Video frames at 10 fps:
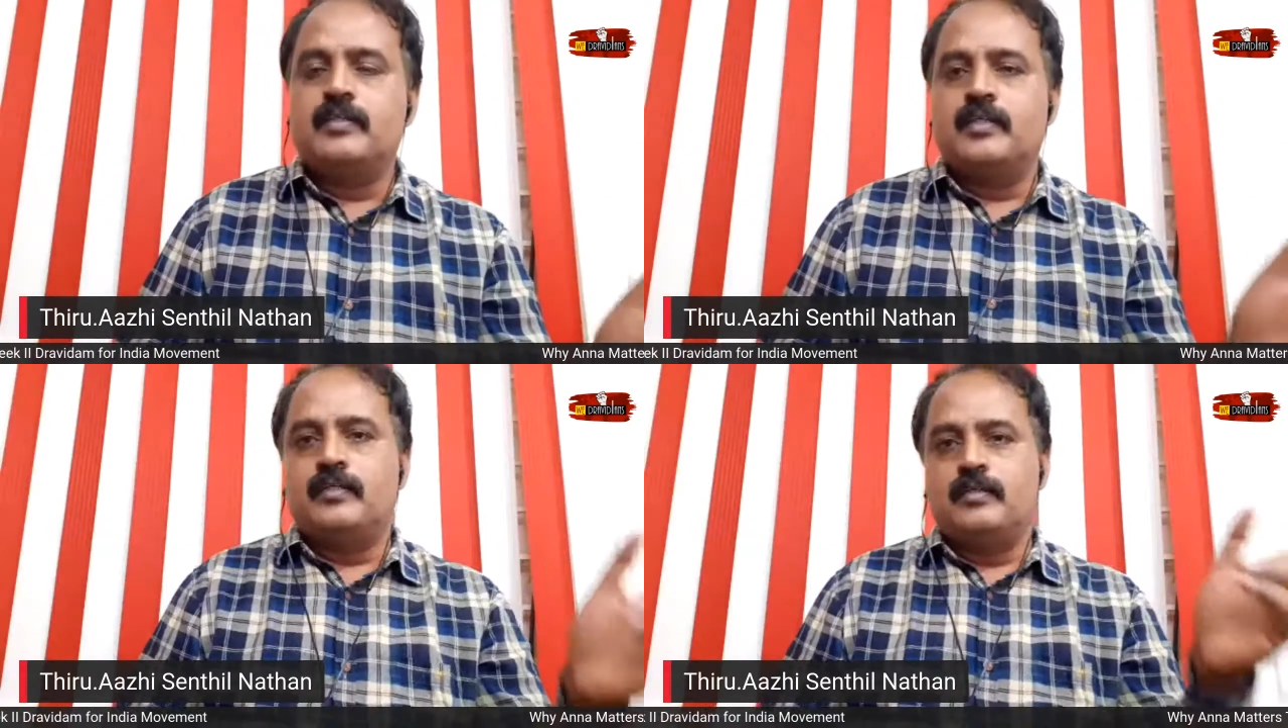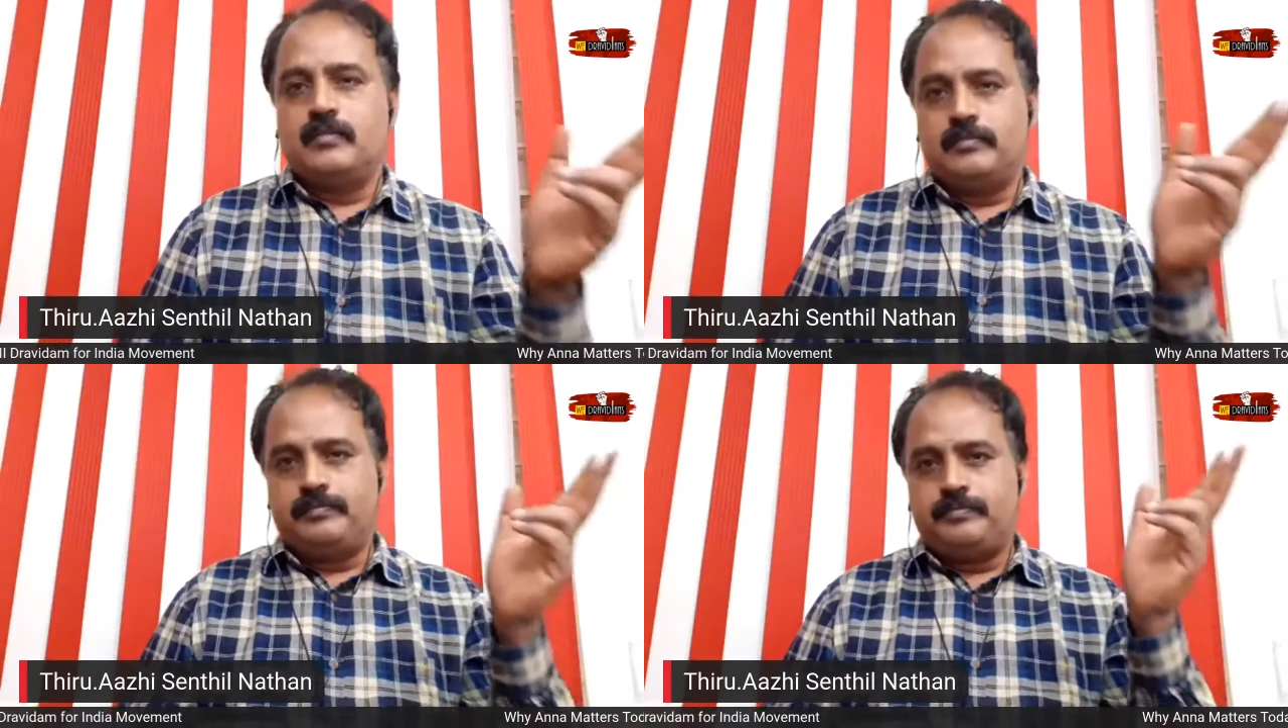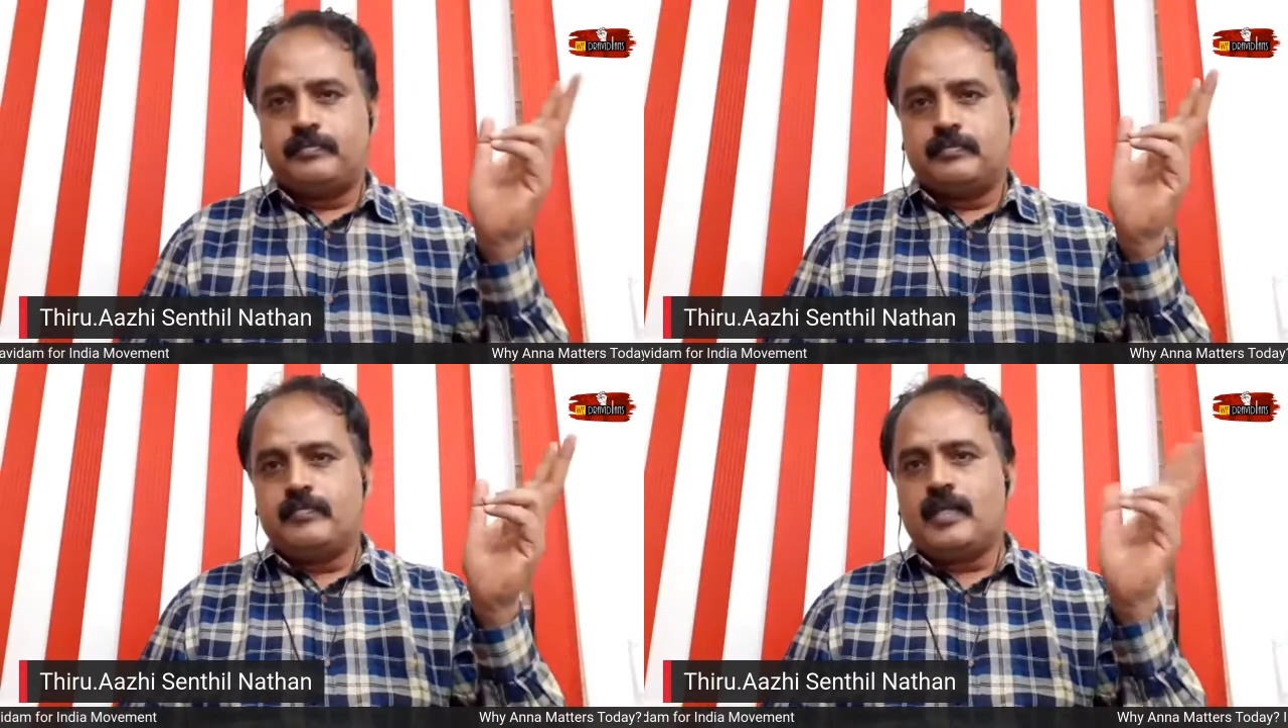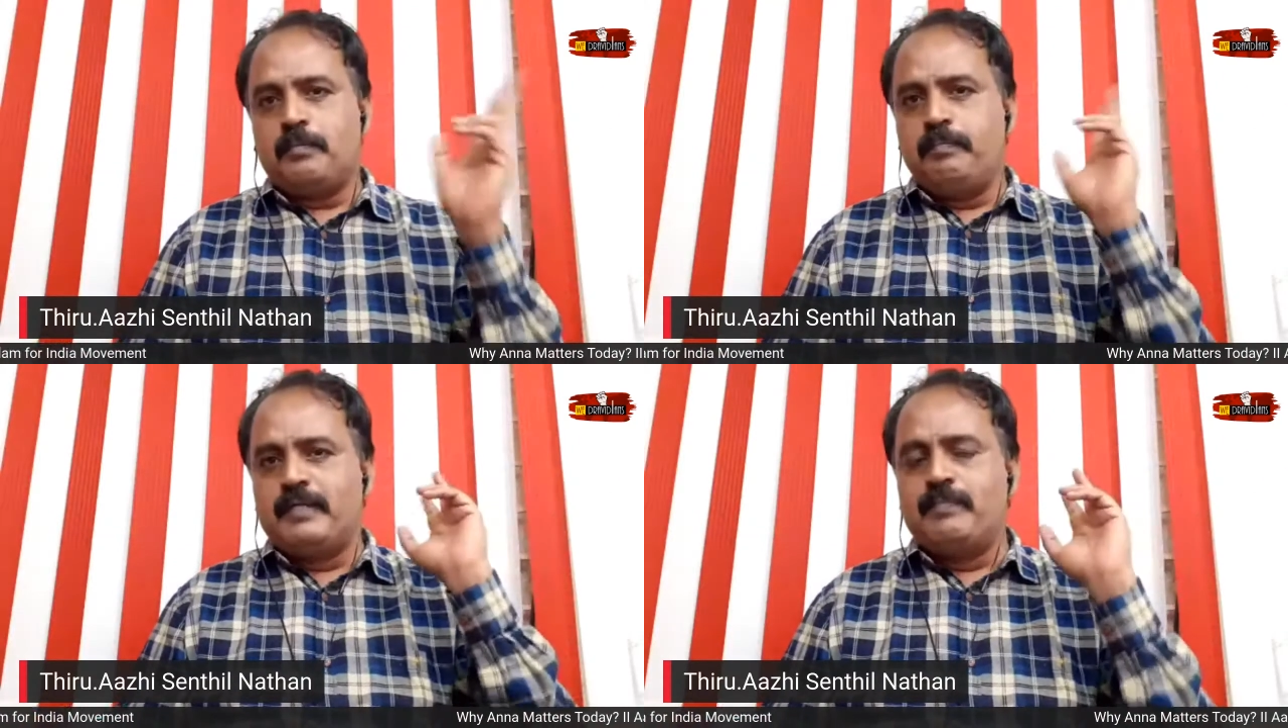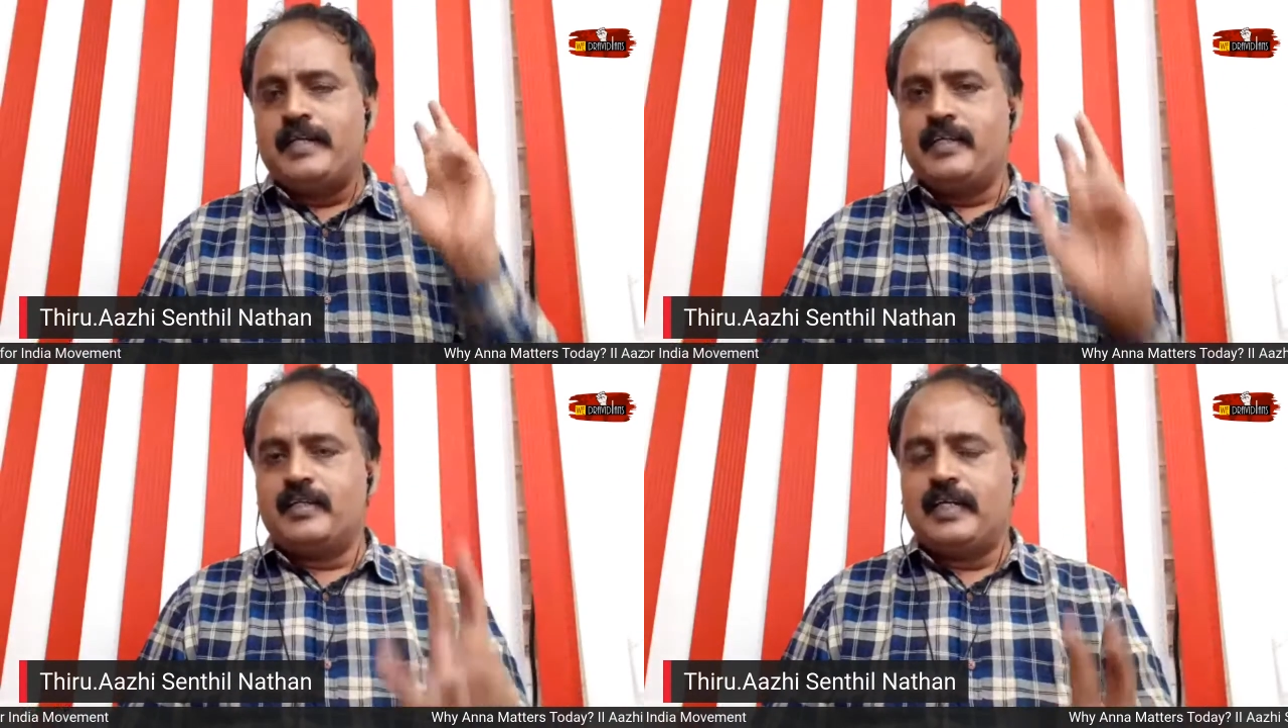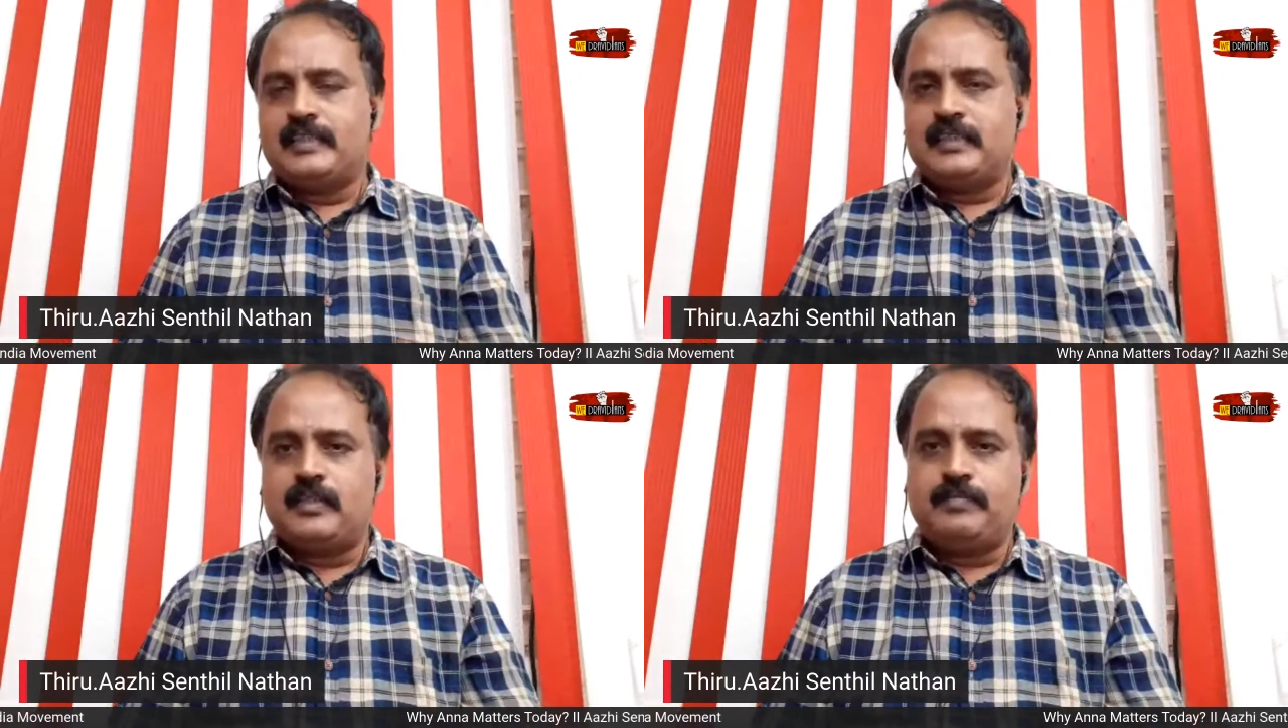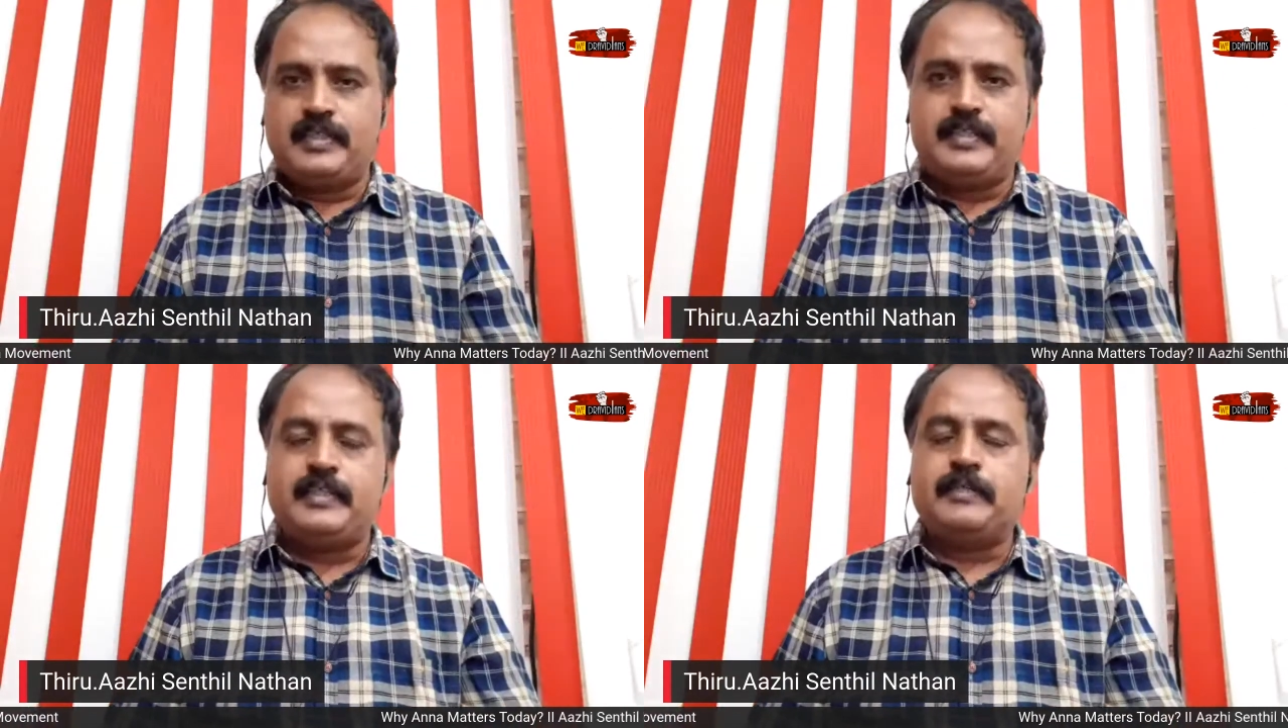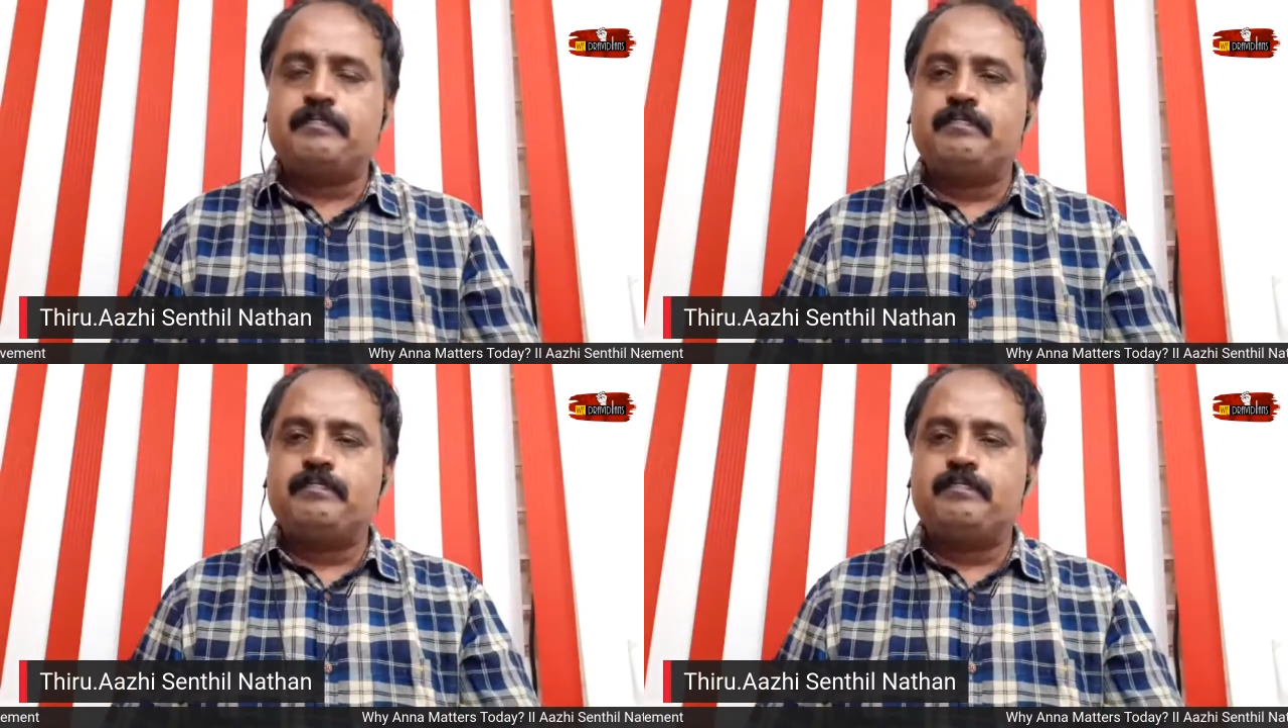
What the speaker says: the big Baniya classes of India.